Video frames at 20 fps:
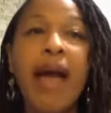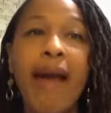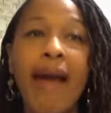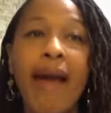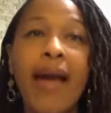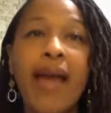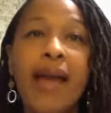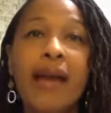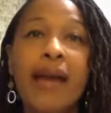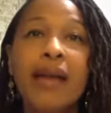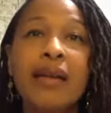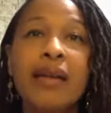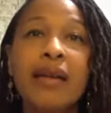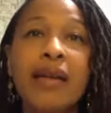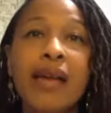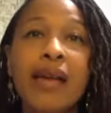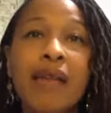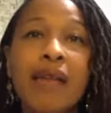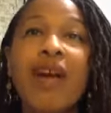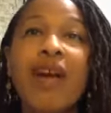And
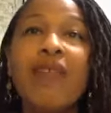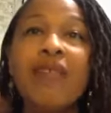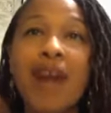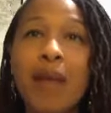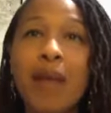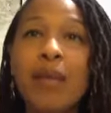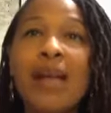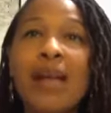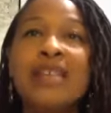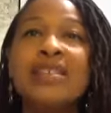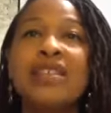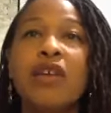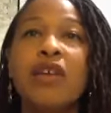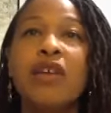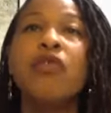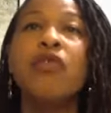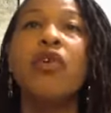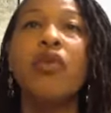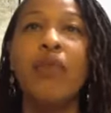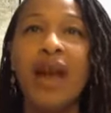if I find
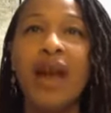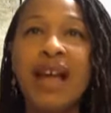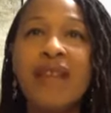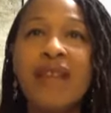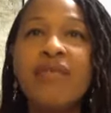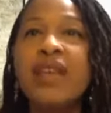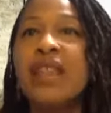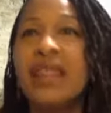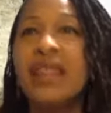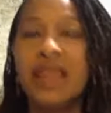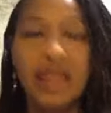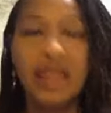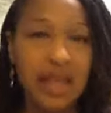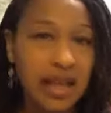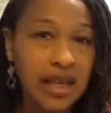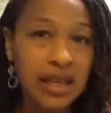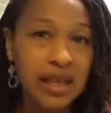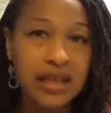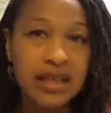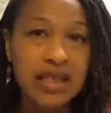myself craving
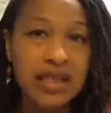things